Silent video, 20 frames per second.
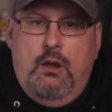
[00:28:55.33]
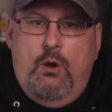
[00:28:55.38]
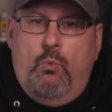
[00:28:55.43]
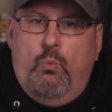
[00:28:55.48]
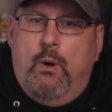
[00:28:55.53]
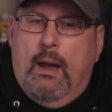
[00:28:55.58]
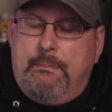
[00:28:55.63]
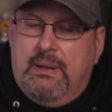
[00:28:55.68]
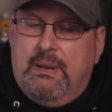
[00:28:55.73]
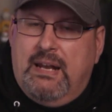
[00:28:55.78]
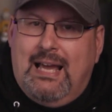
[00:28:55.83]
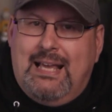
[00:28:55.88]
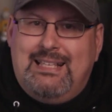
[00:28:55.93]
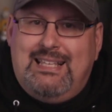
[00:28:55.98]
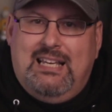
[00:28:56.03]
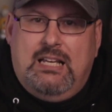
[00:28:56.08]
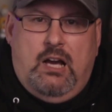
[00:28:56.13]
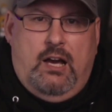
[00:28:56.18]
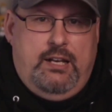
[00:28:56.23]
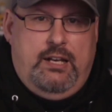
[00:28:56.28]

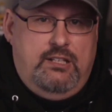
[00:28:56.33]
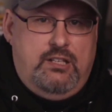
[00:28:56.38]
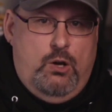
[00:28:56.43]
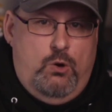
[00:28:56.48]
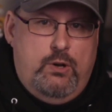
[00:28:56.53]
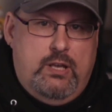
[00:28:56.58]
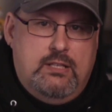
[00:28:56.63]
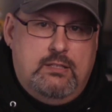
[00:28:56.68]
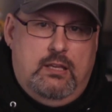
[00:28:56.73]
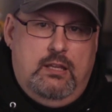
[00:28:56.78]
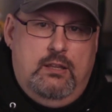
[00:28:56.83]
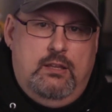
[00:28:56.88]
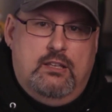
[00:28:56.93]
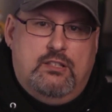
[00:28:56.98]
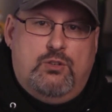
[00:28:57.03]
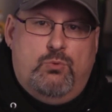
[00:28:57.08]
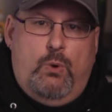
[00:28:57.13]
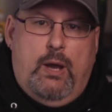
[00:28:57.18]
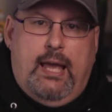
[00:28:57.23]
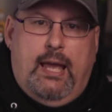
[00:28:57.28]
Weaponizing honey tokens in
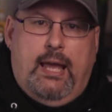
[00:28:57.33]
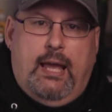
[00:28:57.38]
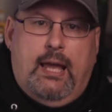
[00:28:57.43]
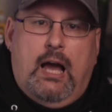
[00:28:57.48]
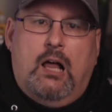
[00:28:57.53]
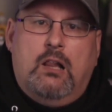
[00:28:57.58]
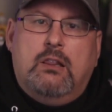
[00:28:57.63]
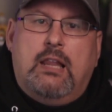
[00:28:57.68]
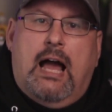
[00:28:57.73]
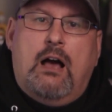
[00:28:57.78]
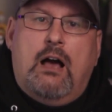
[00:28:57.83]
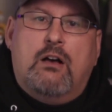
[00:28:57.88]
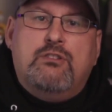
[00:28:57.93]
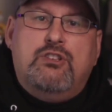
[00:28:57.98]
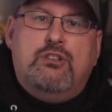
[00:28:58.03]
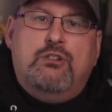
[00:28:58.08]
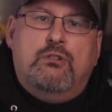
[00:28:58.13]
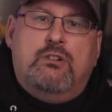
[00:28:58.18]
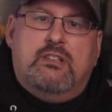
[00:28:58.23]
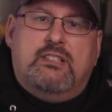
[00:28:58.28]
this way allows
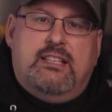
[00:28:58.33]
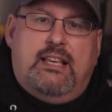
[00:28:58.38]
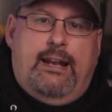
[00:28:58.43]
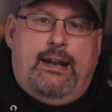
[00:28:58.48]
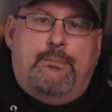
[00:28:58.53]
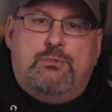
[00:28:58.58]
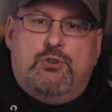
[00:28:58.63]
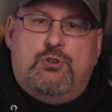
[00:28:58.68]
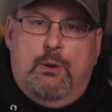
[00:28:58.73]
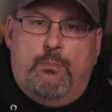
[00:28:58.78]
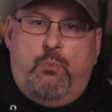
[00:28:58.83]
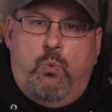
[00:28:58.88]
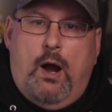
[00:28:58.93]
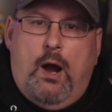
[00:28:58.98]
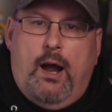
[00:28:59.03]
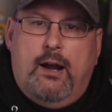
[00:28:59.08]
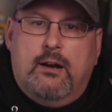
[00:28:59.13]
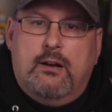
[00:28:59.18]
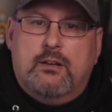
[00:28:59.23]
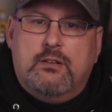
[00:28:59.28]
you to set up
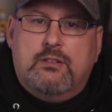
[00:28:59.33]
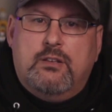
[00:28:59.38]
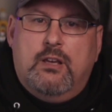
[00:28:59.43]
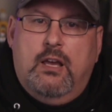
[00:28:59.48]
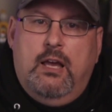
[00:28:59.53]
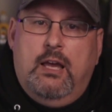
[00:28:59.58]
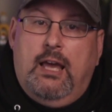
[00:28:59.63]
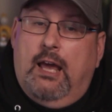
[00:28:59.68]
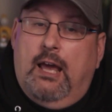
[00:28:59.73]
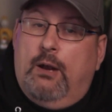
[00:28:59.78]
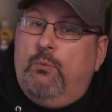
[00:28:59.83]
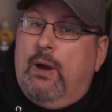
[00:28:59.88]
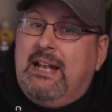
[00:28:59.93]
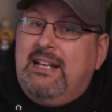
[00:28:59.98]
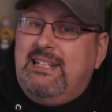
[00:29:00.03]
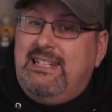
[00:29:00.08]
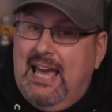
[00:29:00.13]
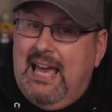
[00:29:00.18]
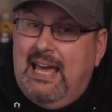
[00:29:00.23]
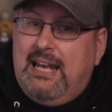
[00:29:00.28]
tripwires, and when
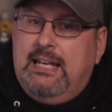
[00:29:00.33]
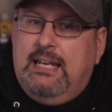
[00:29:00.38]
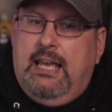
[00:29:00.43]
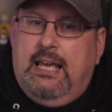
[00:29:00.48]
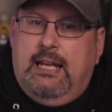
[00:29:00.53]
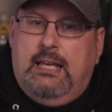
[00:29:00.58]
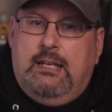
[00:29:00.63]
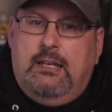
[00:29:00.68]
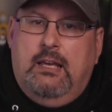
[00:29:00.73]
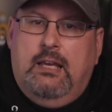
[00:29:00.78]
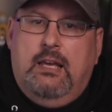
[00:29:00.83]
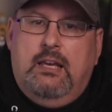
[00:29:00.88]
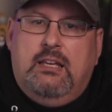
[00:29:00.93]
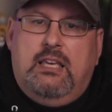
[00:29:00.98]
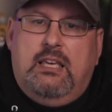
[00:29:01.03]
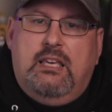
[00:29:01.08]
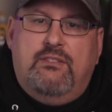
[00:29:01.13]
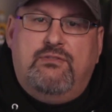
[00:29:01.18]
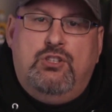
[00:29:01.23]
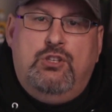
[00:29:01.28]
detonated,
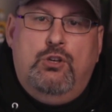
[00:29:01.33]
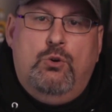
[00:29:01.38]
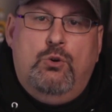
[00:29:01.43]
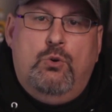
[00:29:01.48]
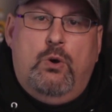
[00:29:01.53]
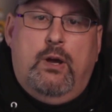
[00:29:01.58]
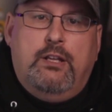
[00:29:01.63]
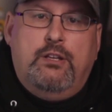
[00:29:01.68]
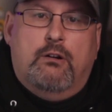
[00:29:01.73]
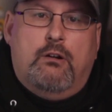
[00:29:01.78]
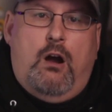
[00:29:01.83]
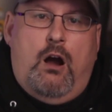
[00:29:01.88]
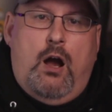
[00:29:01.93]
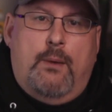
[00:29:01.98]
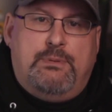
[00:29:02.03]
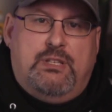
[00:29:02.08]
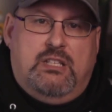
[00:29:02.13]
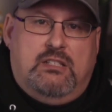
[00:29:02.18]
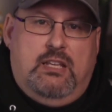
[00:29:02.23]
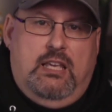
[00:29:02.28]
gives you and your
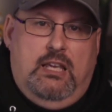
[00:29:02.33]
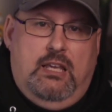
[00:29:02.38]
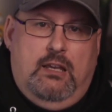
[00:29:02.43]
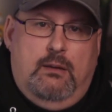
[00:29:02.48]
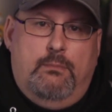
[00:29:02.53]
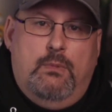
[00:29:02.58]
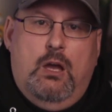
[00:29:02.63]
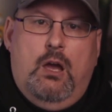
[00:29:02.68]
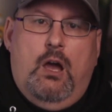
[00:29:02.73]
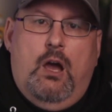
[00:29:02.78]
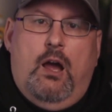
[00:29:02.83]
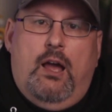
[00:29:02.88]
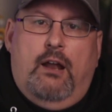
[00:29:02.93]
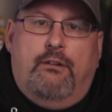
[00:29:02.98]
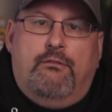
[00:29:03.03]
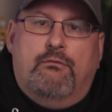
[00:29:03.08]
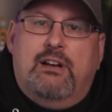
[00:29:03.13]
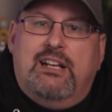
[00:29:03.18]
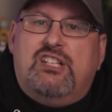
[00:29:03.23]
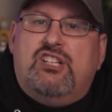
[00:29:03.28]
ops team
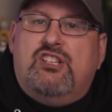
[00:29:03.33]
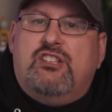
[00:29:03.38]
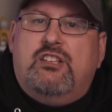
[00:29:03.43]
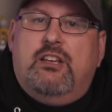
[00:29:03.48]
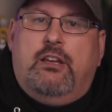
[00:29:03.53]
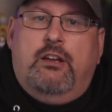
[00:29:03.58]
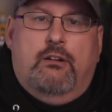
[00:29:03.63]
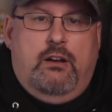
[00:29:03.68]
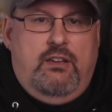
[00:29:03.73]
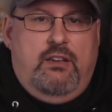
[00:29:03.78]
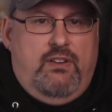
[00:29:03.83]
enriched security